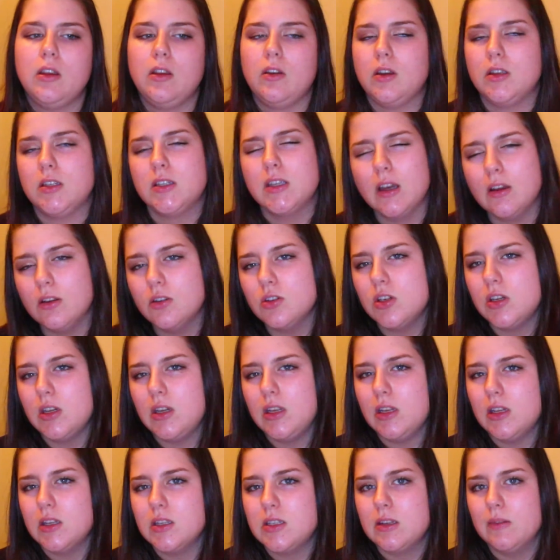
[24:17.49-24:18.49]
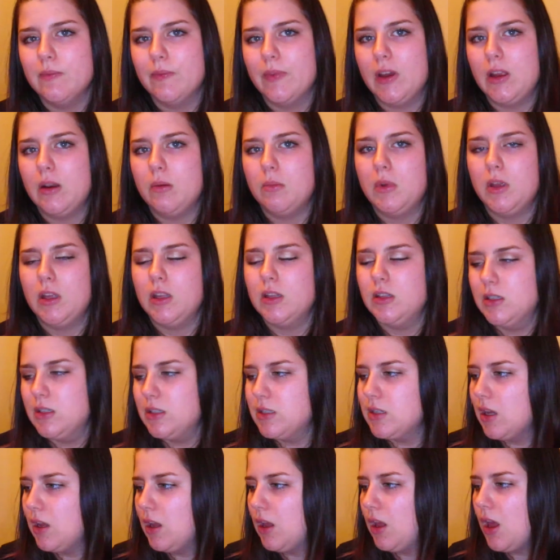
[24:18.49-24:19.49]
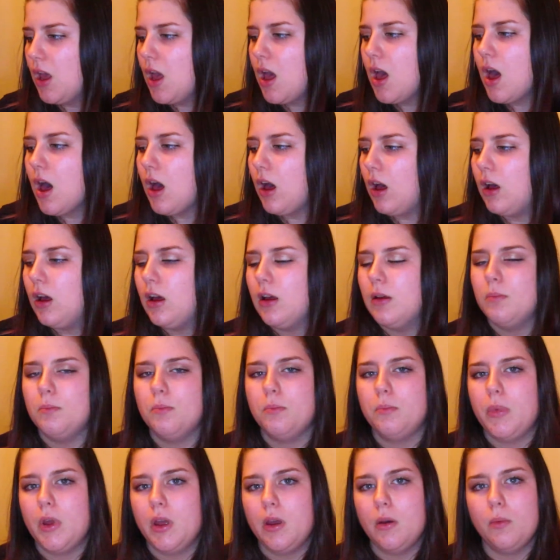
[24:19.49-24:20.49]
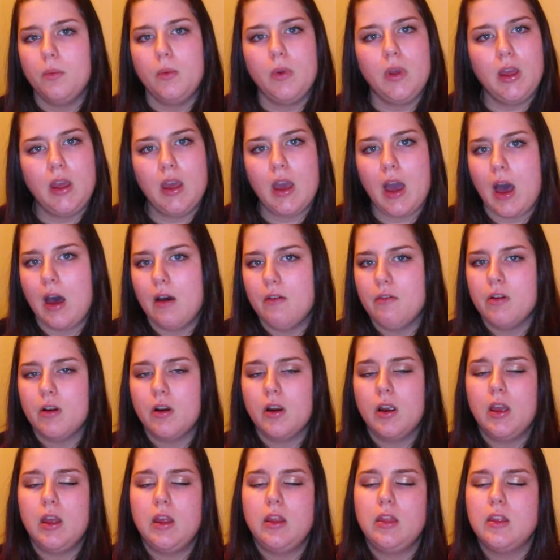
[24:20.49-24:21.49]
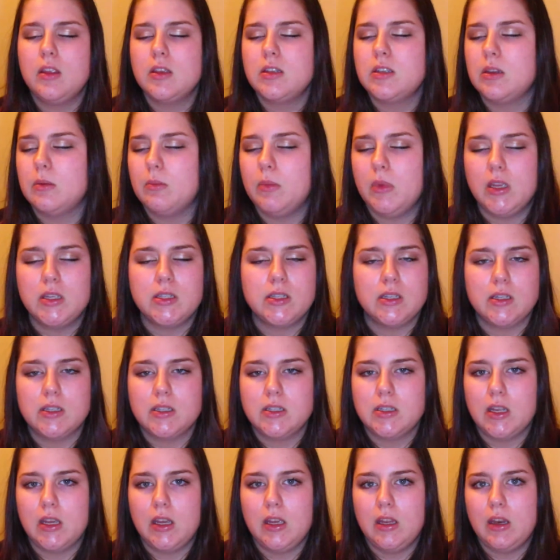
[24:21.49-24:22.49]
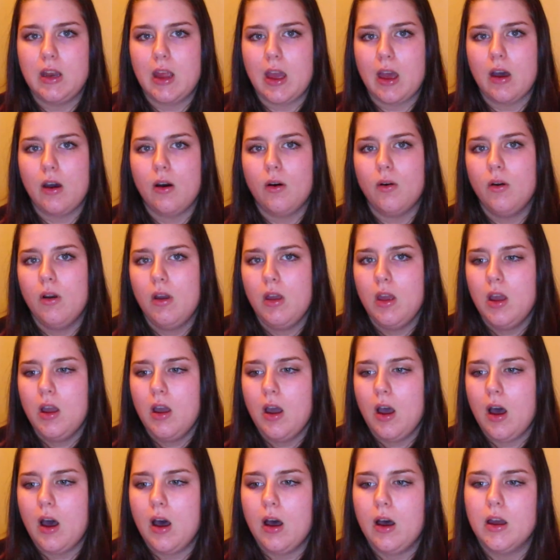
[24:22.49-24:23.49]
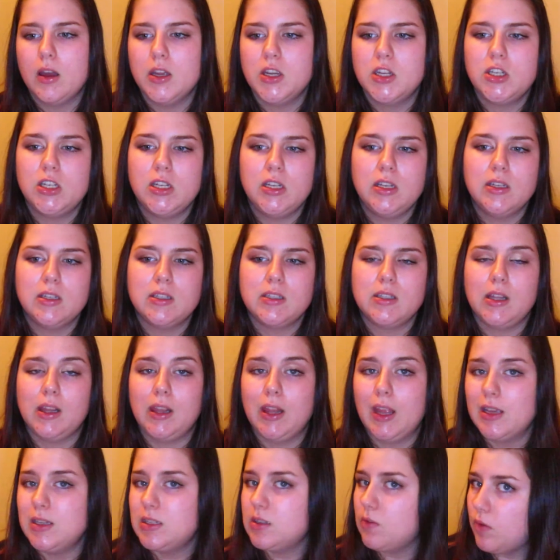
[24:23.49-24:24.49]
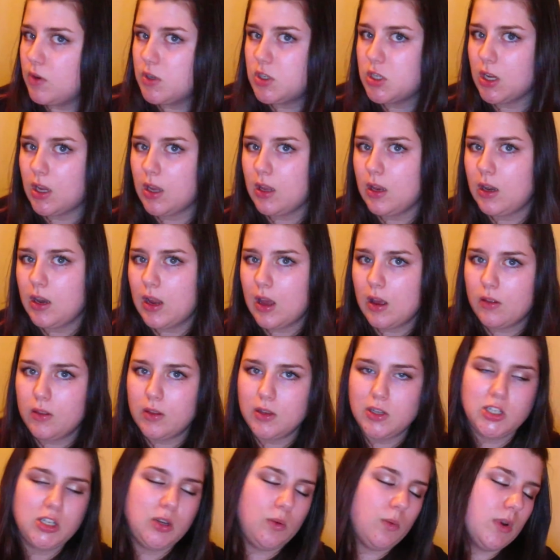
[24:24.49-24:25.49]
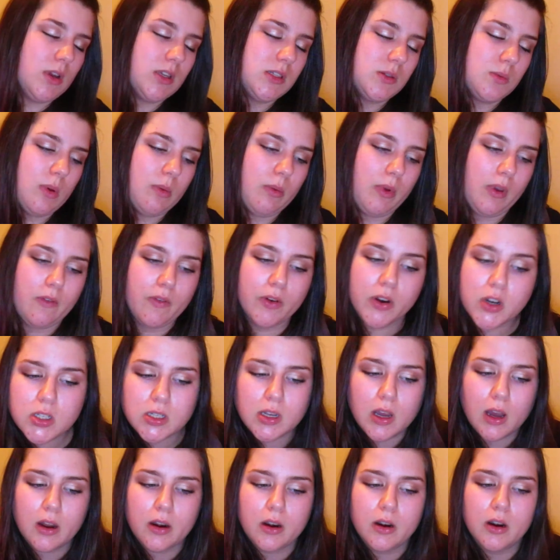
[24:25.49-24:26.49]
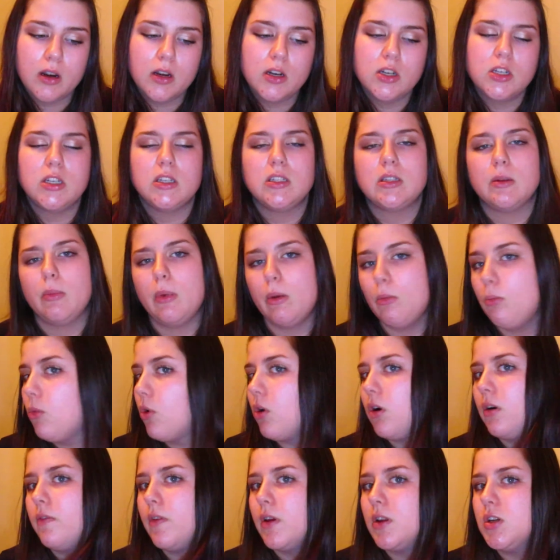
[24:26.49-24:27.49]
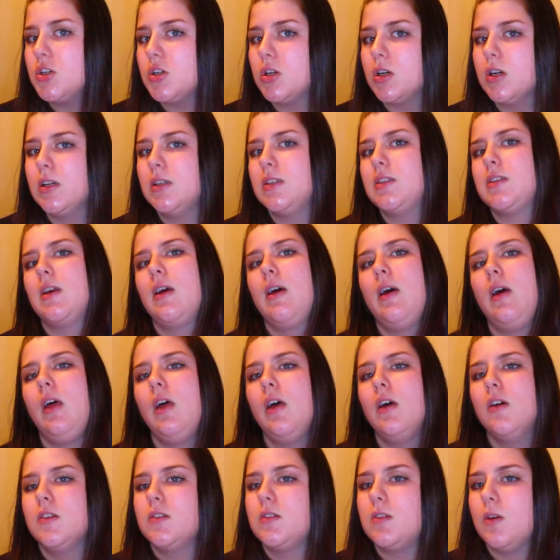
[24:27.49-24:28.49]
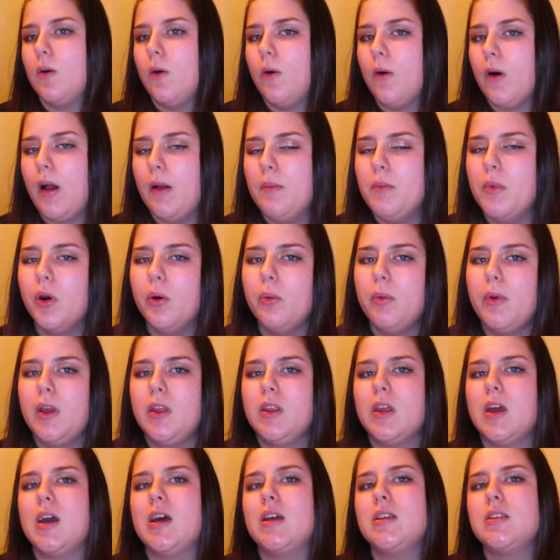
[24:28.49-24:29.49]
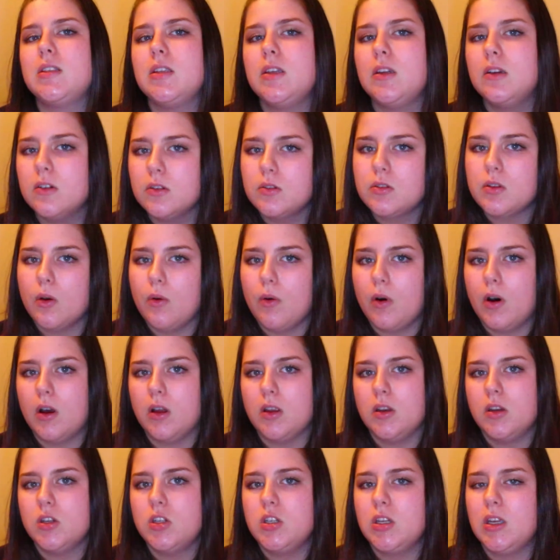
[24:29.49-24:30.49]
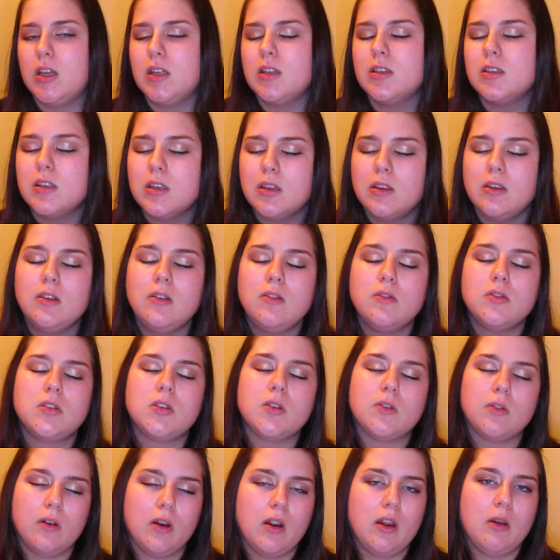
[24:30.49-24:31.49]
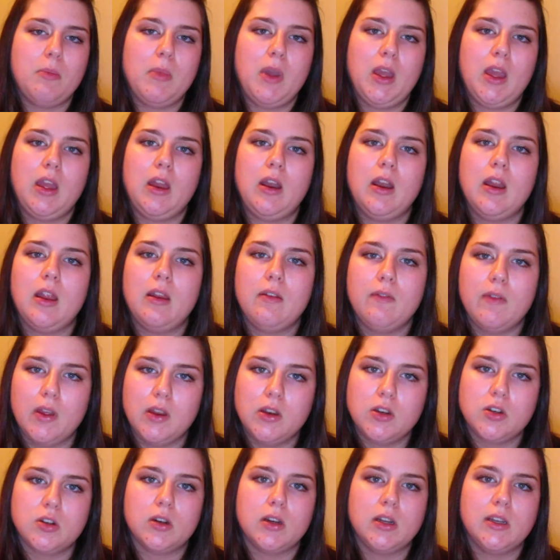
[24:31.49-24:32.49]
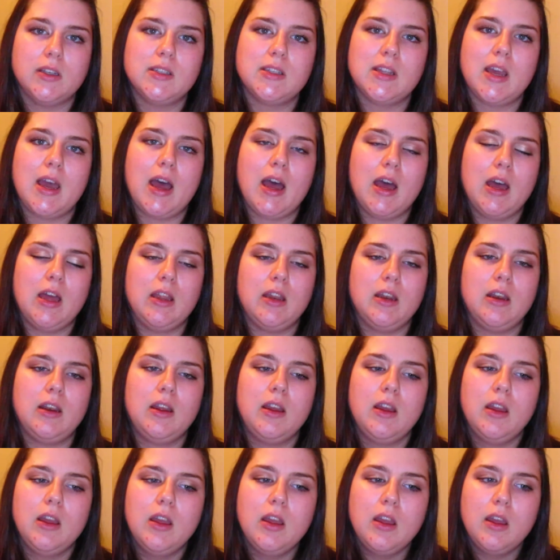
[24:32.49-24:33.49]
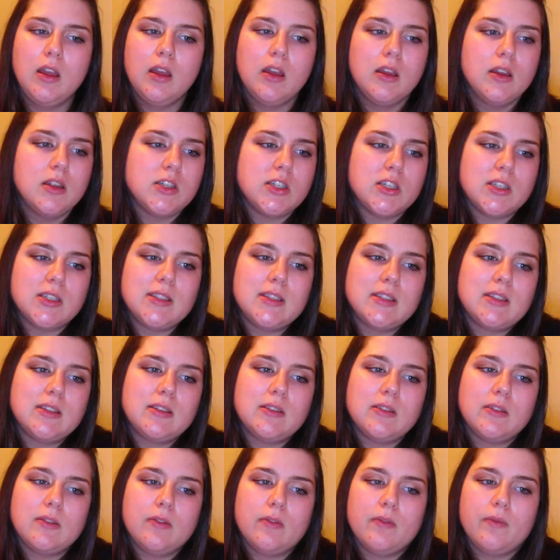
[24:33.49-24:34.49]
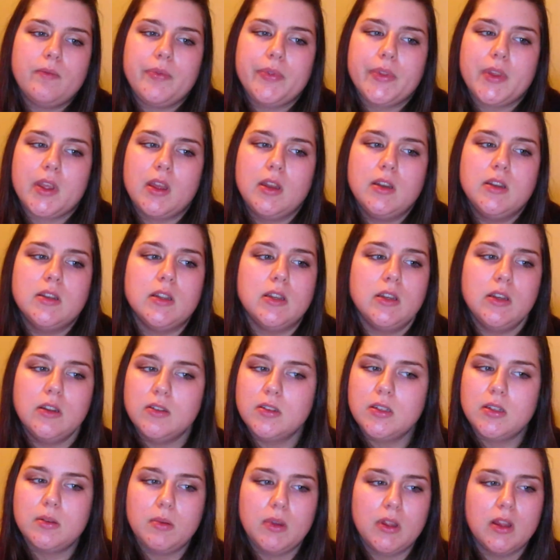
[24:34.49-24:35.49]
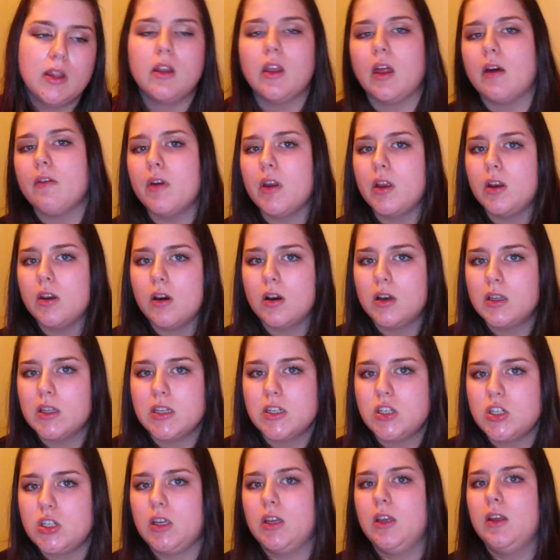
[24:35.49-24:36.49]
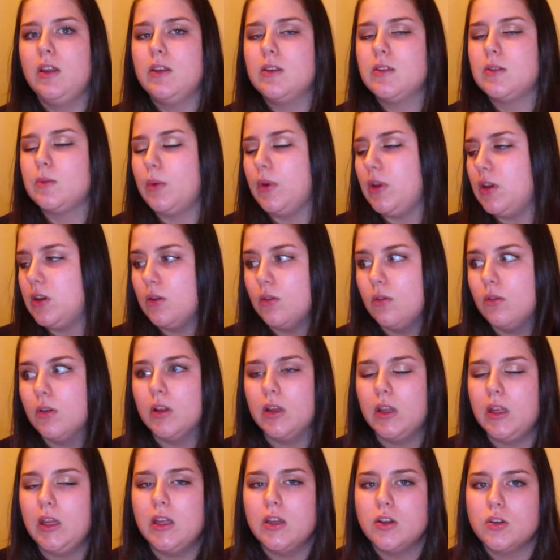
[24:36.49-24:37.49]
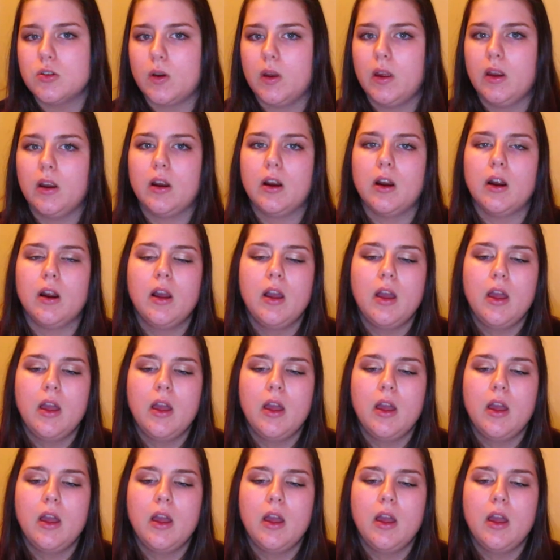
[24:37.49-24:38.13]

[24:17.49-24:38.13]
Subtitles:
You could tell she needed some vitamins, but we have her in this amazing state now. She is less of a chicken now than she was when we first got her. She's a bit more adventurous, so I'm hoping that as the years go on, she continues to remain adventurous and just continues to be the loving dog that she is. We do really enjoy her.